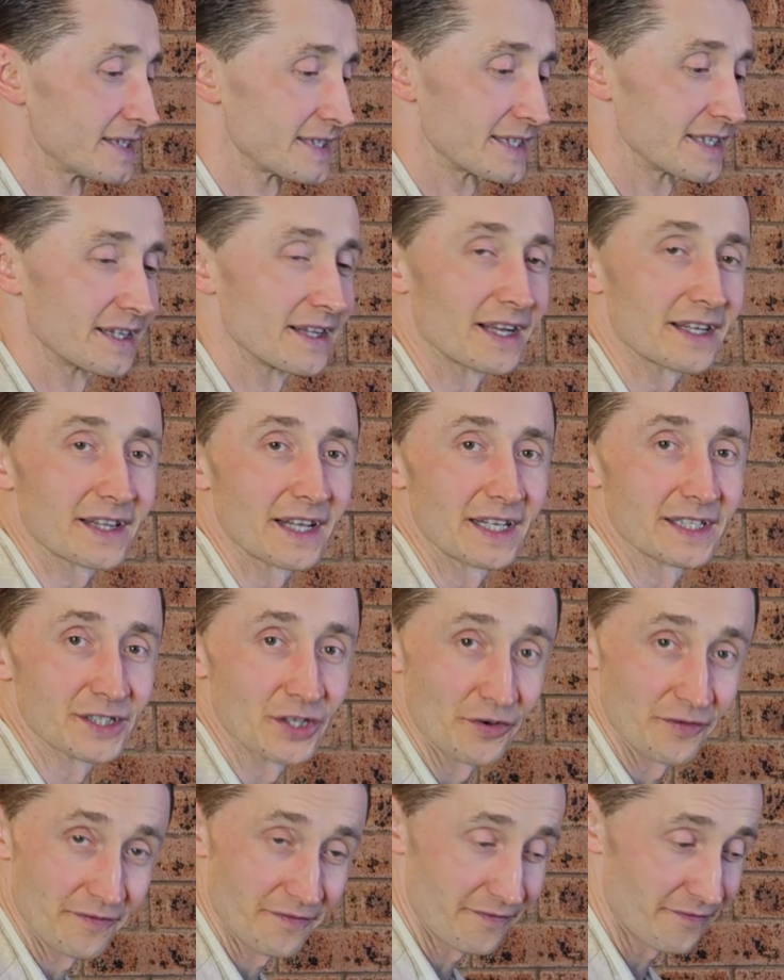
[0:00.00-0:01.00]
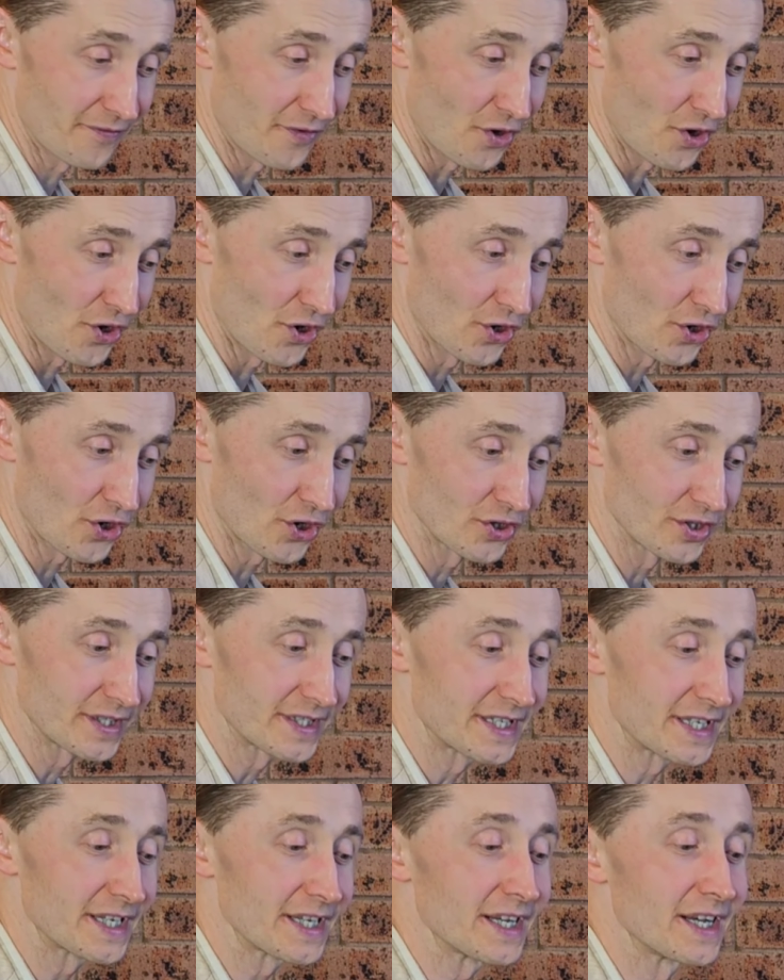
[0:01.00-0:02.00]
See, like that? So 4
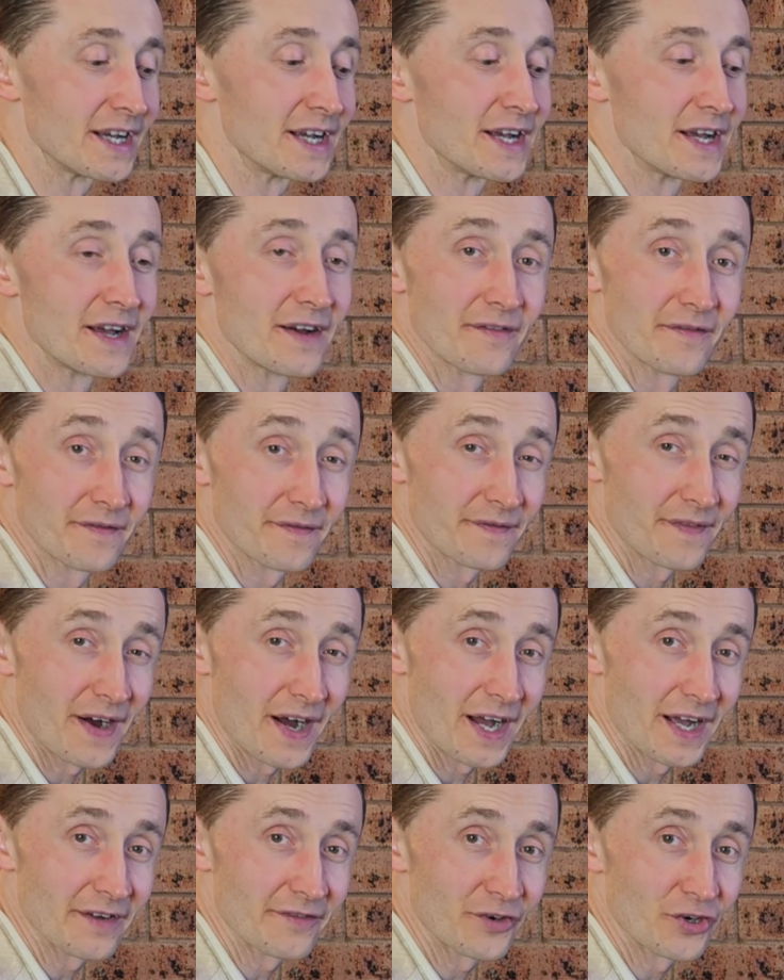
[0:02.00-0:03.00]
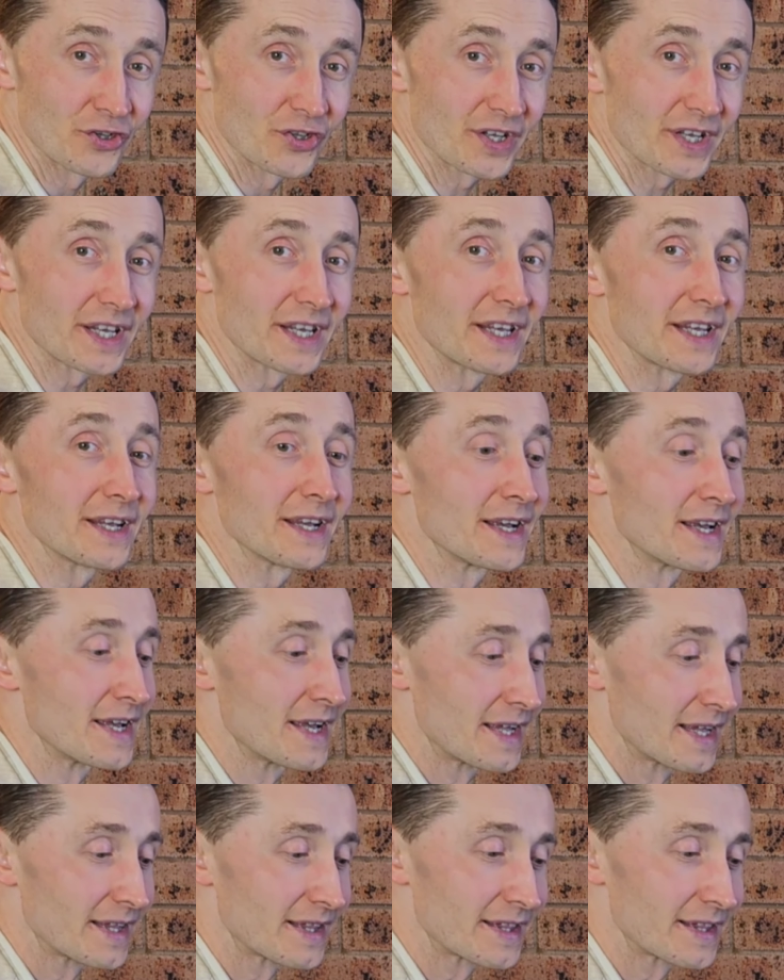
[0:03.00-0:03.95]
on D, 5 on E,